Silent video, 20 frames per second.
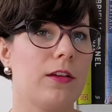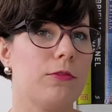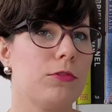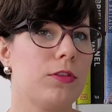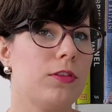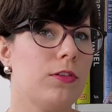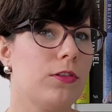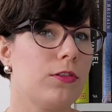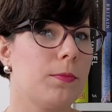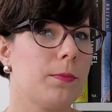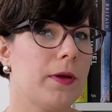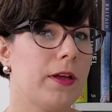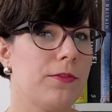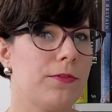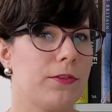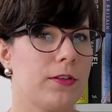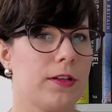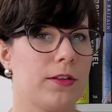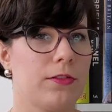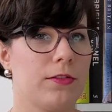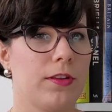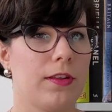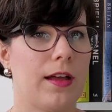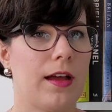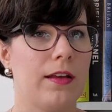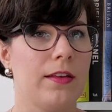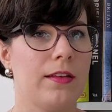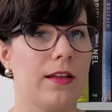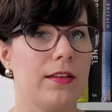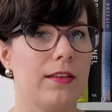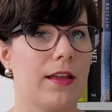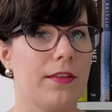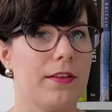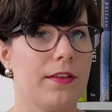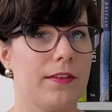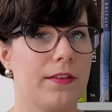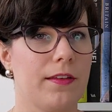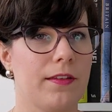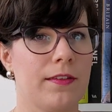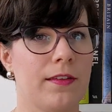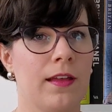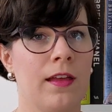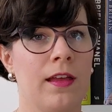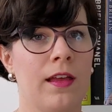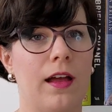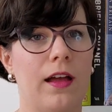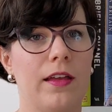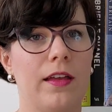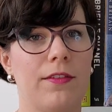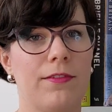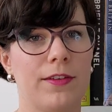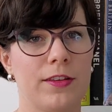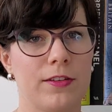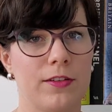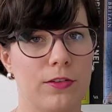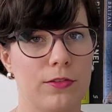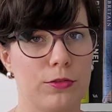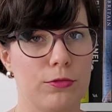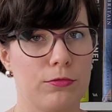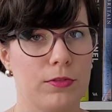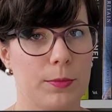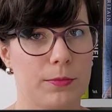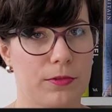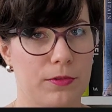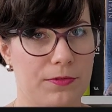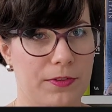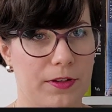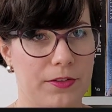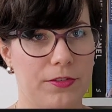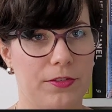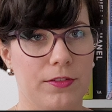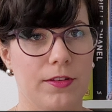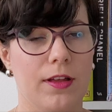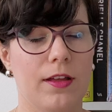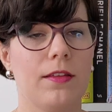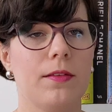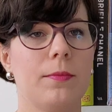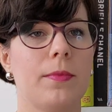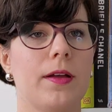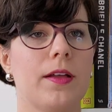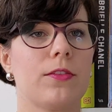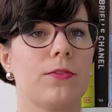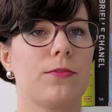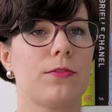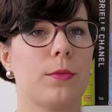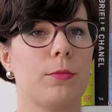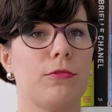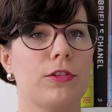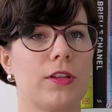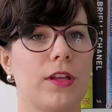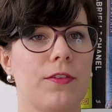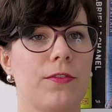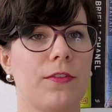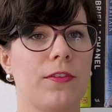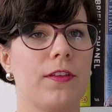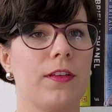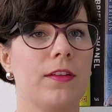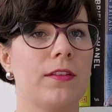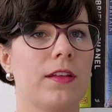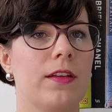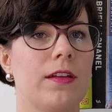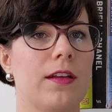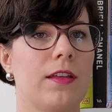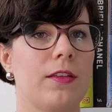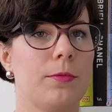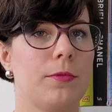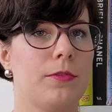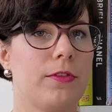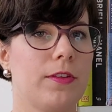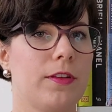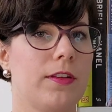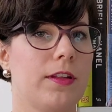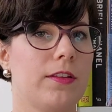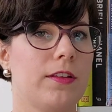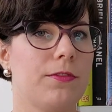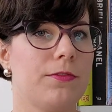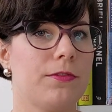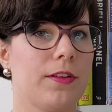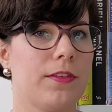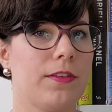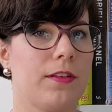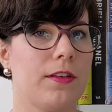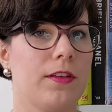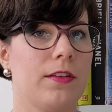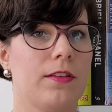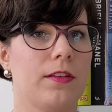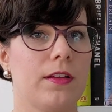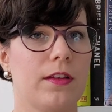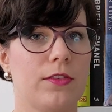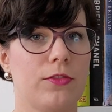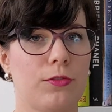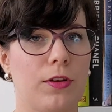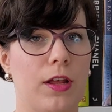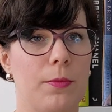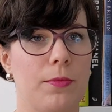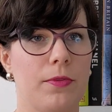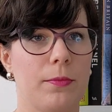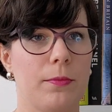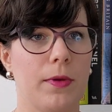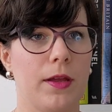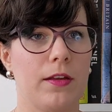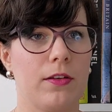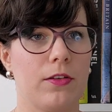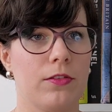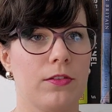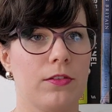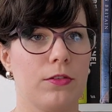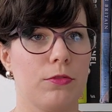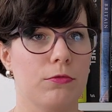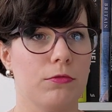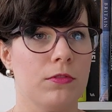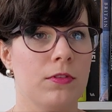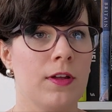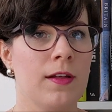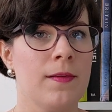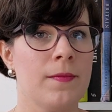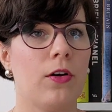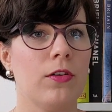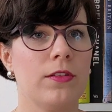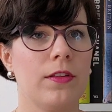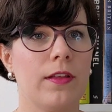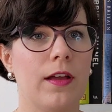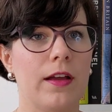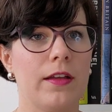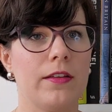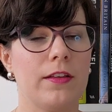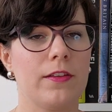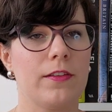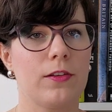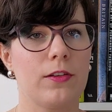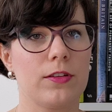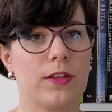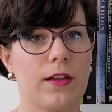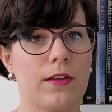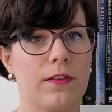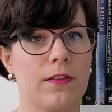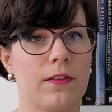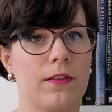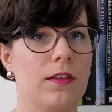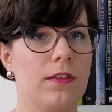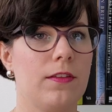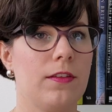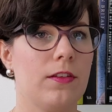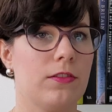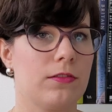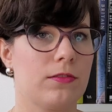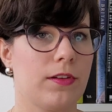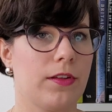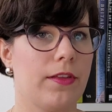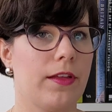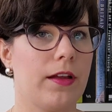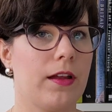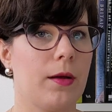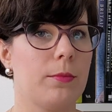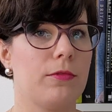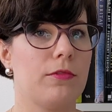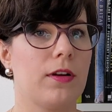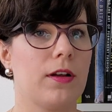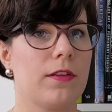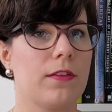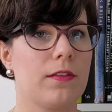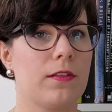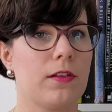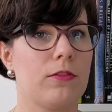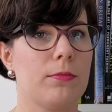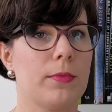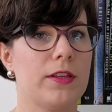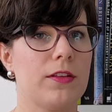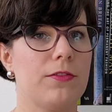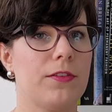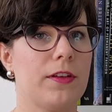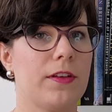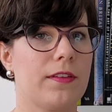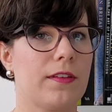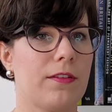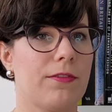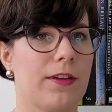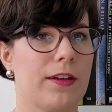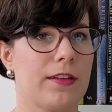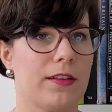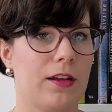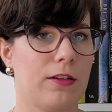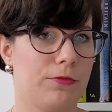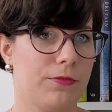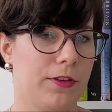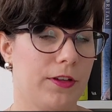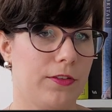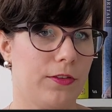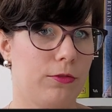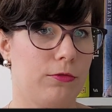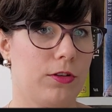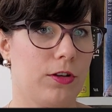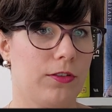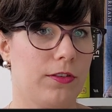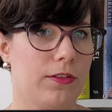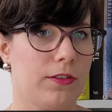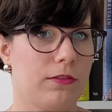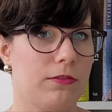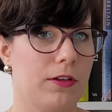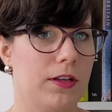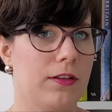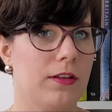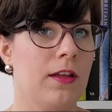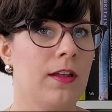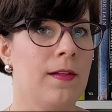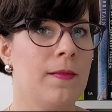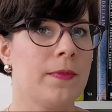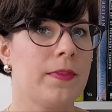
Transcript: I would not pay for an online analysis. I haven't gone to a professional, but from what I've seen, they help you see the difference in the drapes make on you. Online, it's not as easy or reliable as so many things affect how things look on screen.